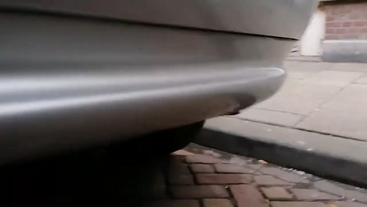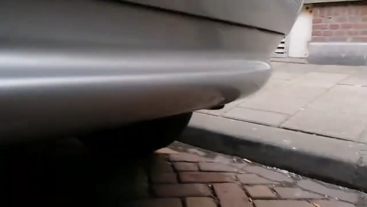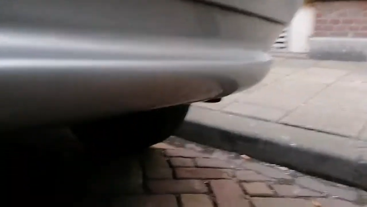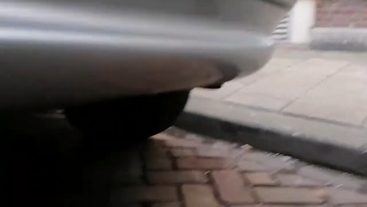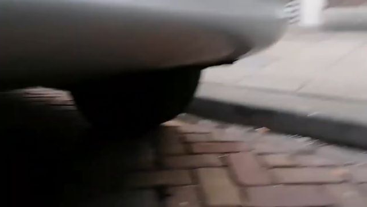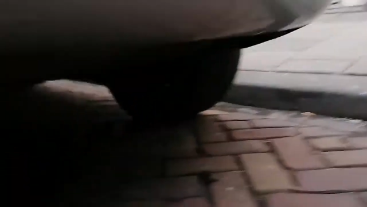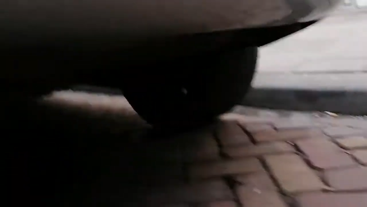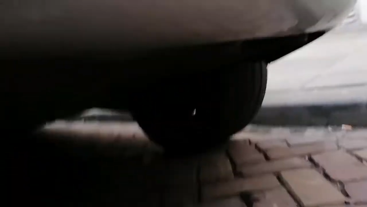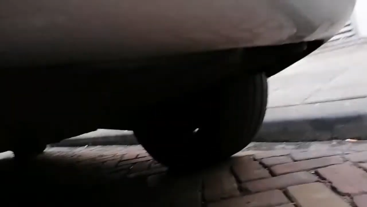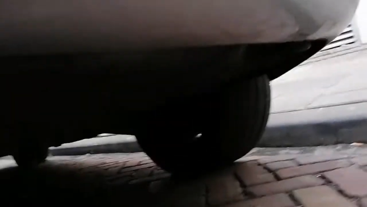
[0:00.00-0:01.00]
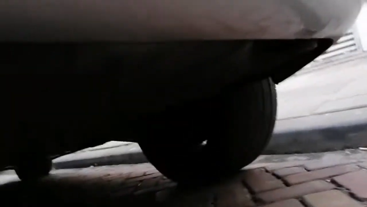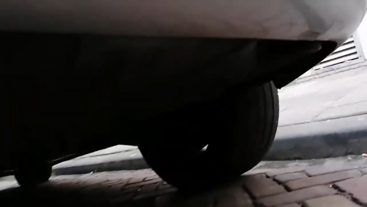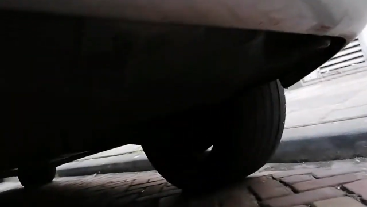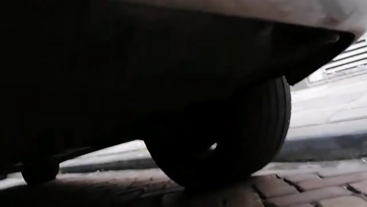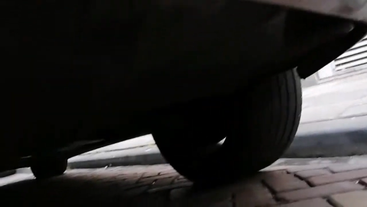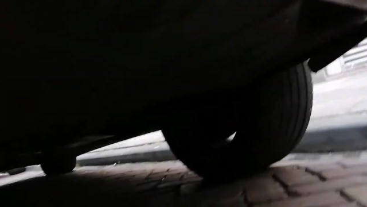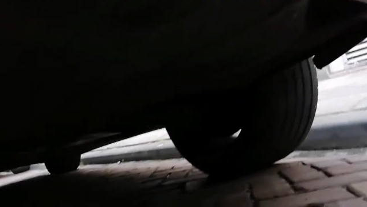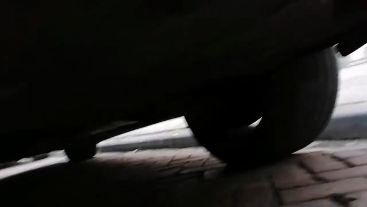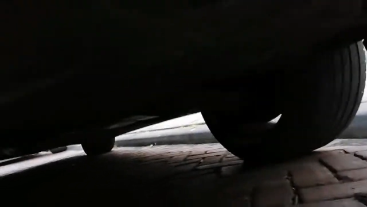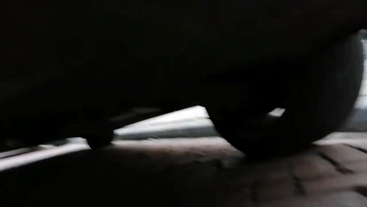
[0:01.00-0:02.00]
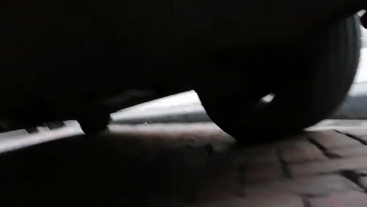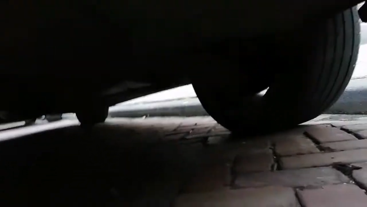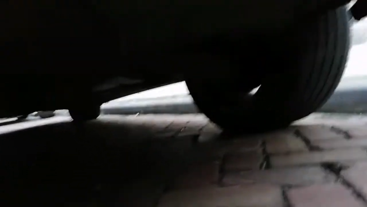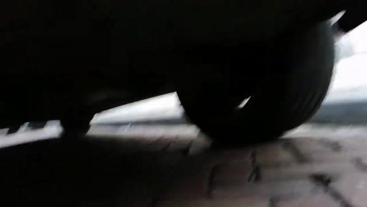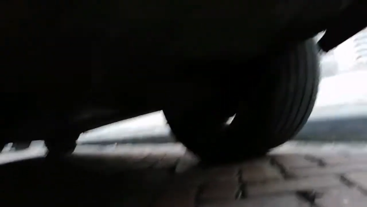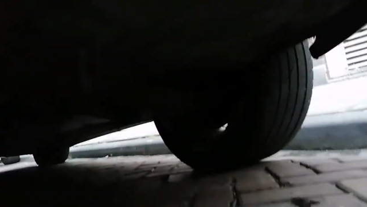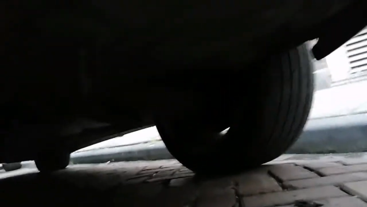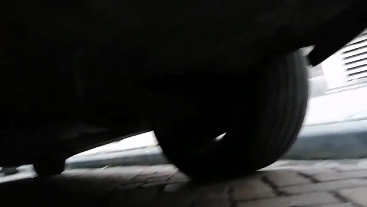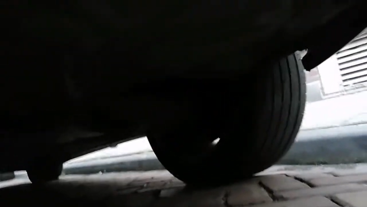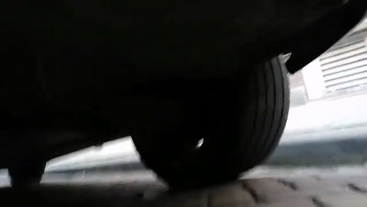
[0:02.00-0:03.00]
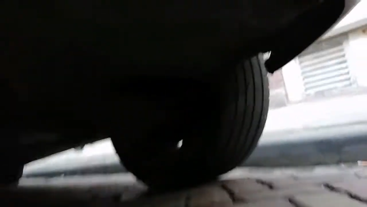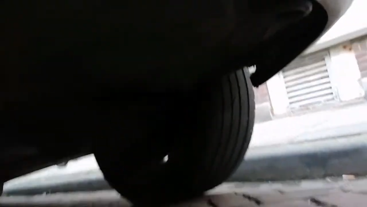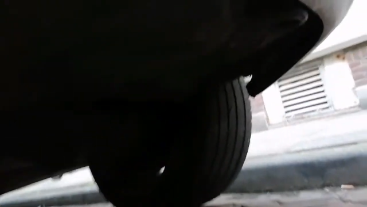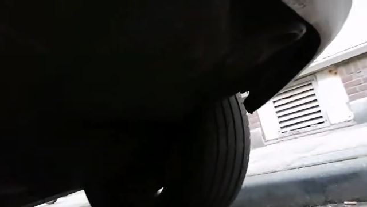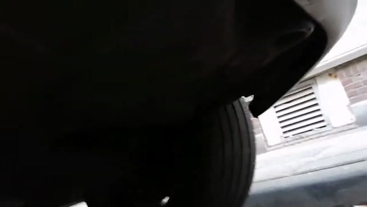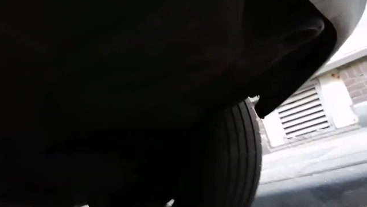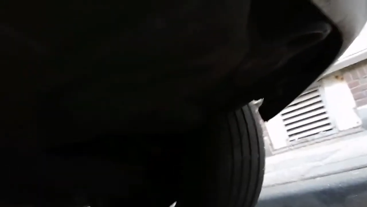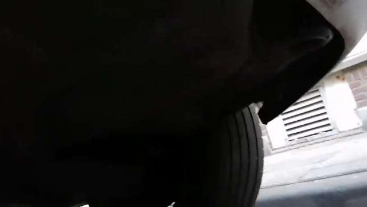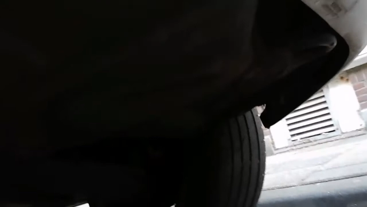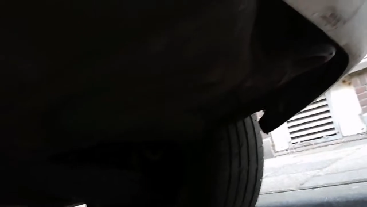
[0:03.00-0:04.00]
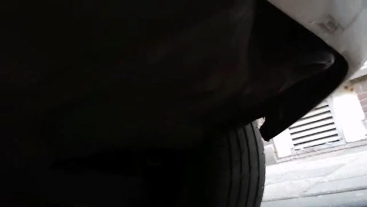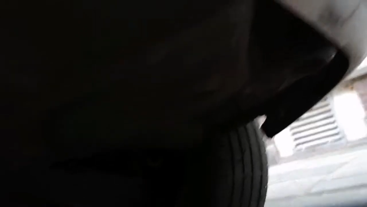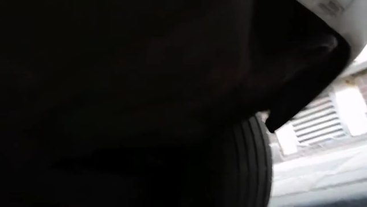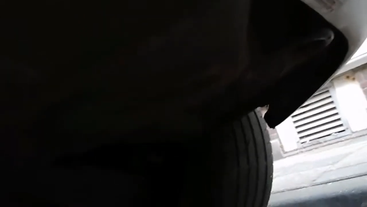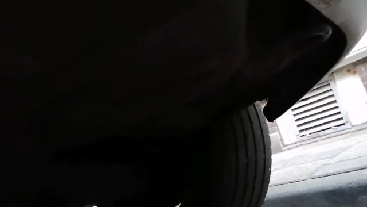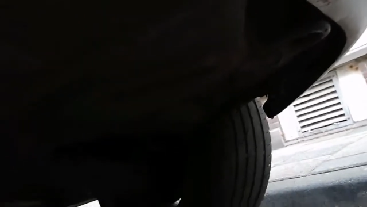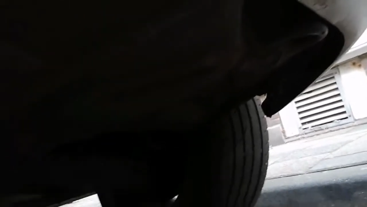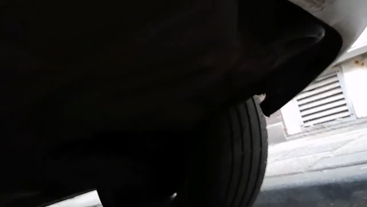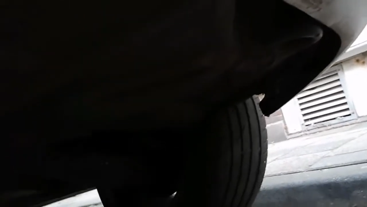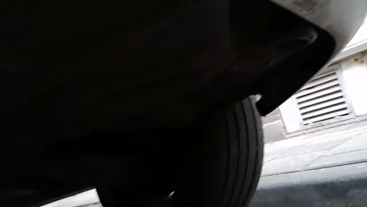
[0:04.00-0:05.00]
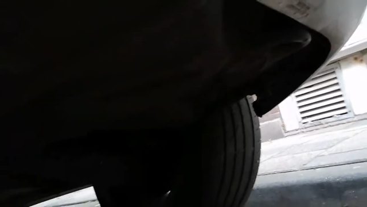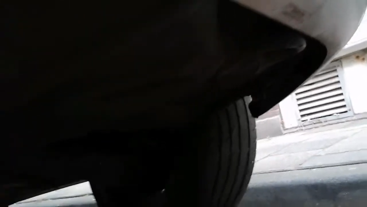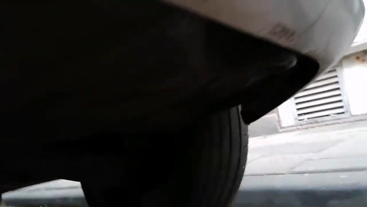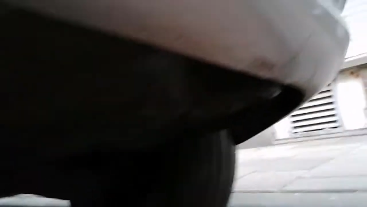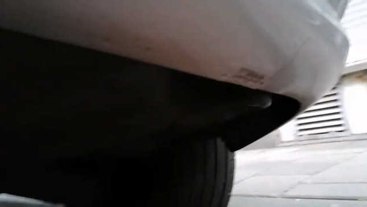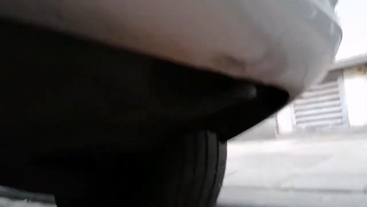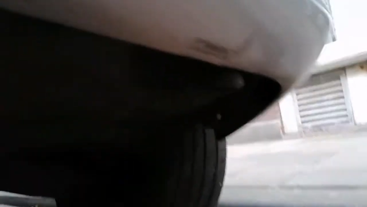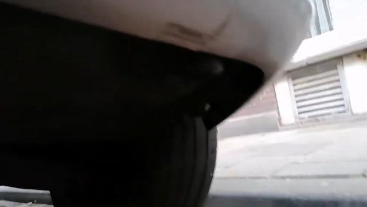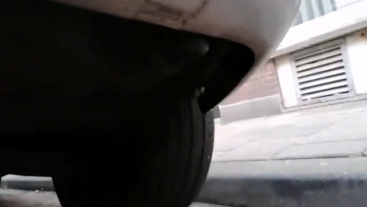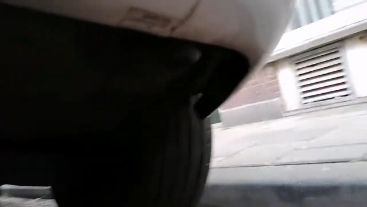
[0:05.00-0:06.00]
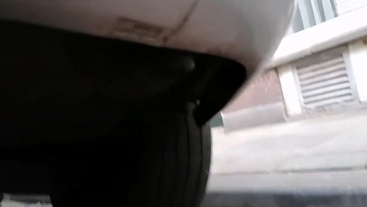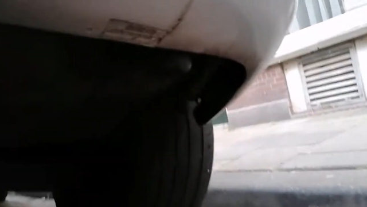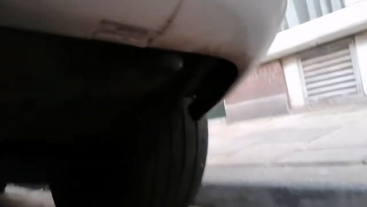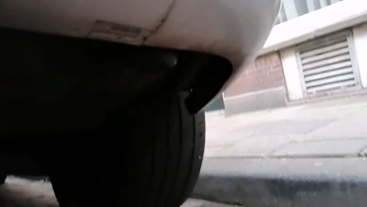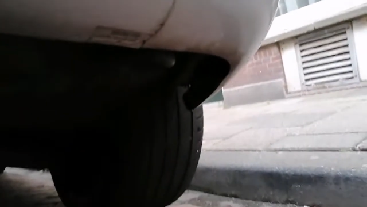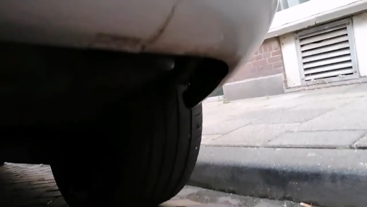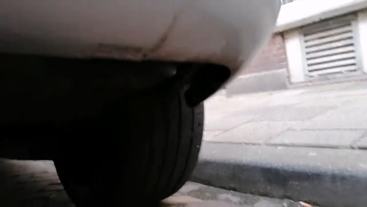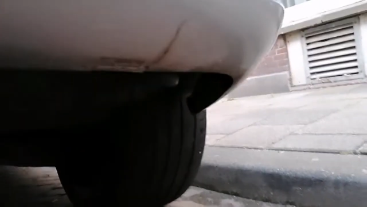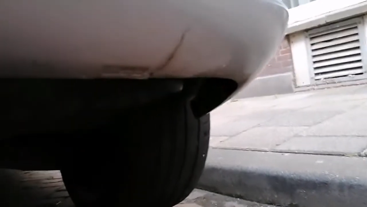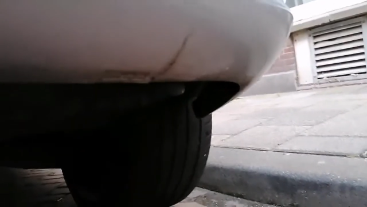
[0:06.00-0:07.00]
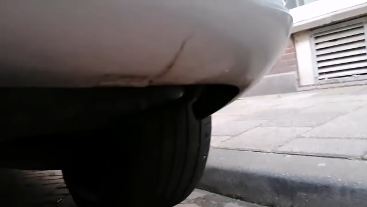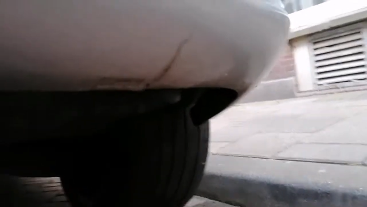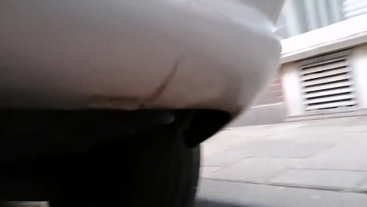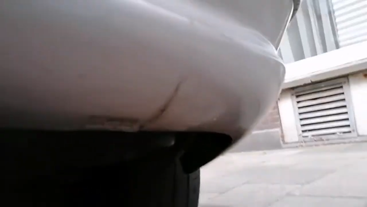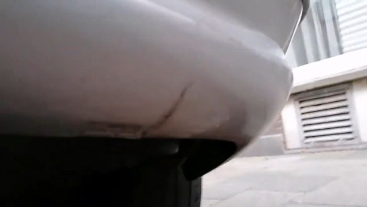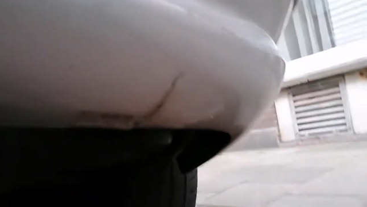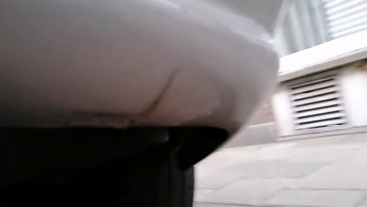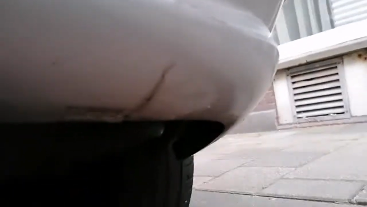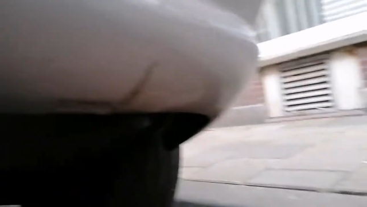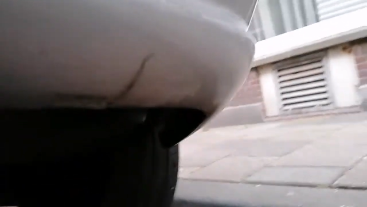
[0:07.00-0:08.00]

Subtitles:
No face is visible, so there are no lips to read.